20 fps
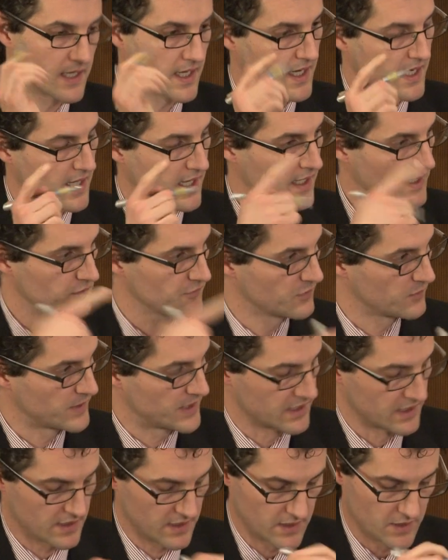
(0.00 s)
I, I also want
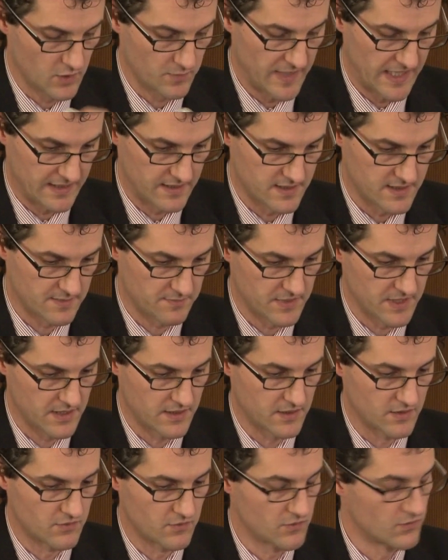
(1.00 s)
to go back to
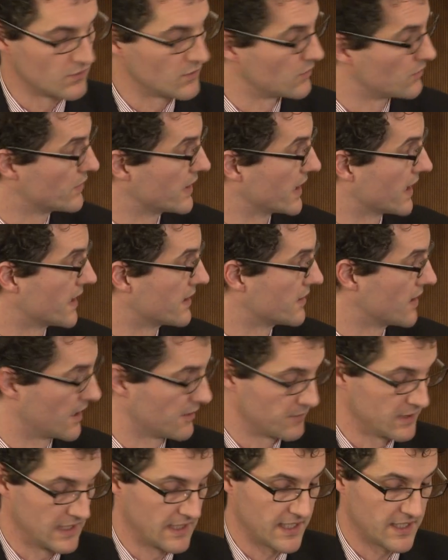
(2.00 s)
something, Rick. I, I,
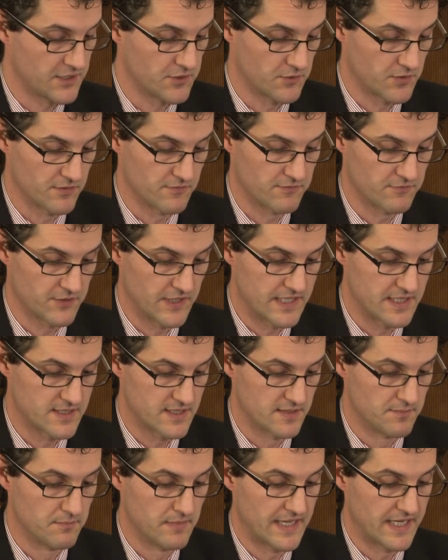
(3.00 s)
really like your phrase,
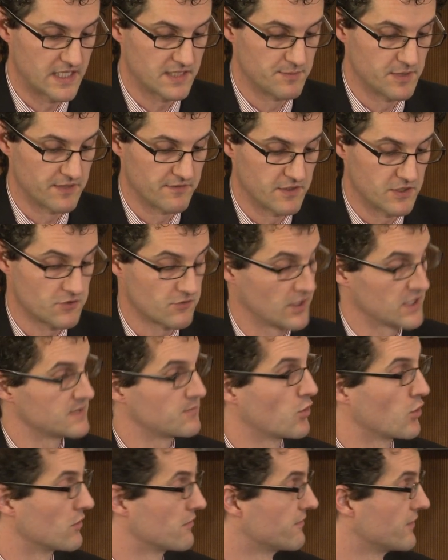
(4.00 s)
the management of the trust
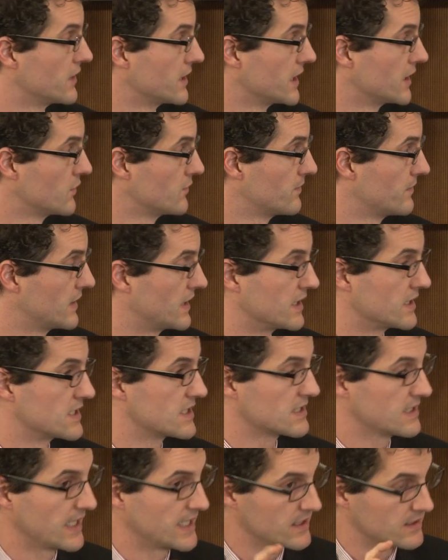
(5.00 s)
portfolio. A
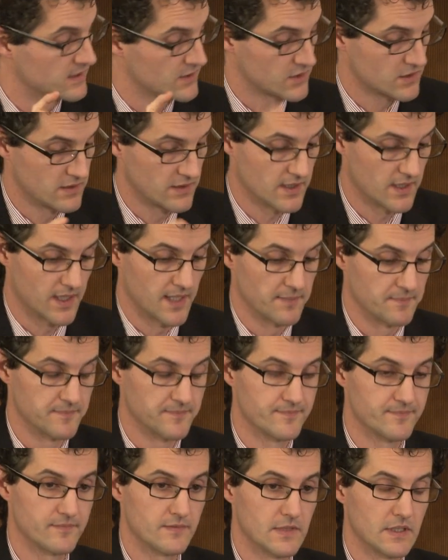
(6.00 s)
slight, um,
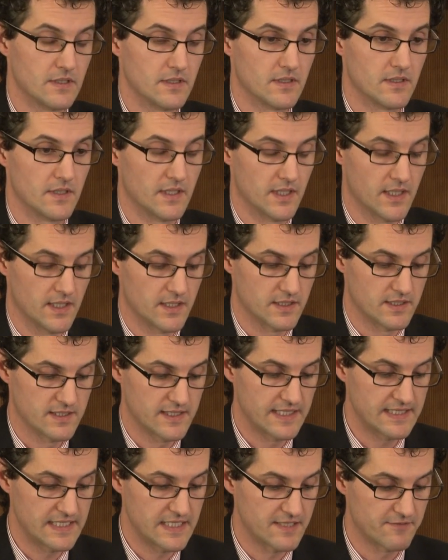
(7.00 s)
uh,
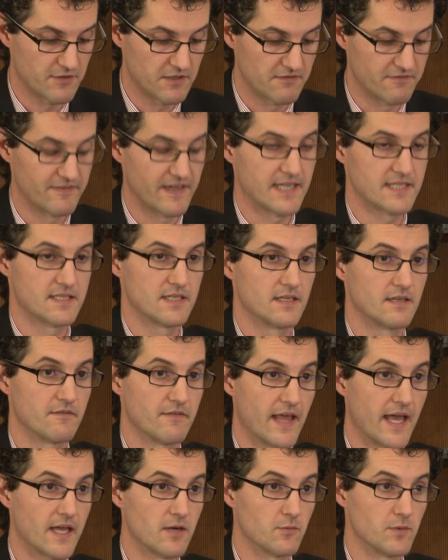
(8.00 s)
slightly different facet of
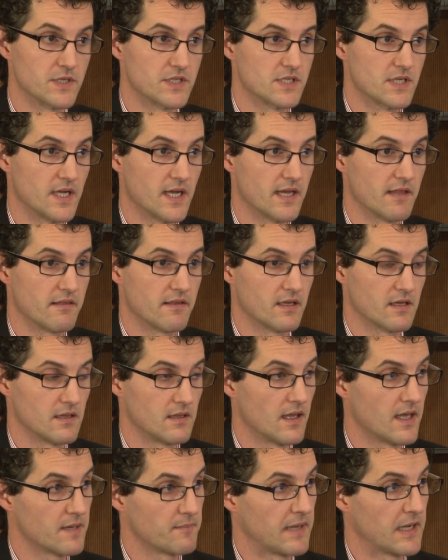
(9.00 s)
that, which I think a
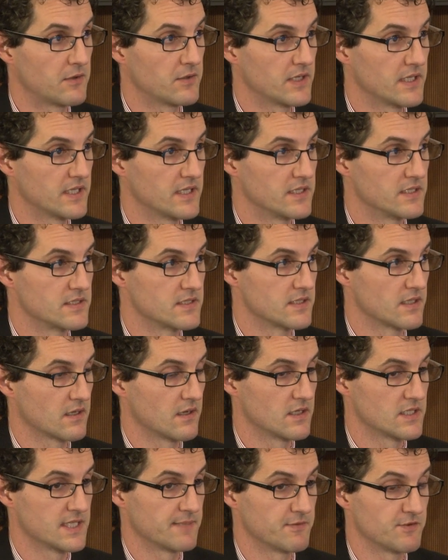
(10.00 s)
lot about, is the
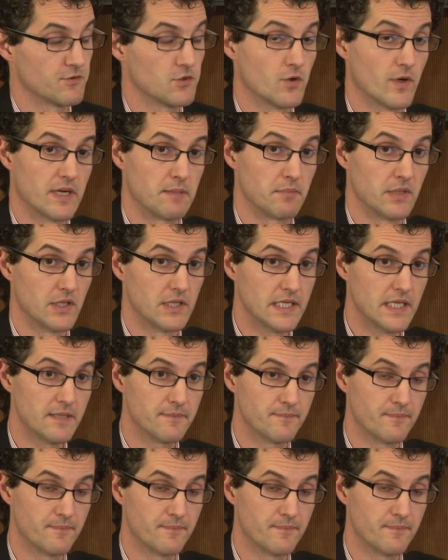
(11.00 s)
concept of credibility,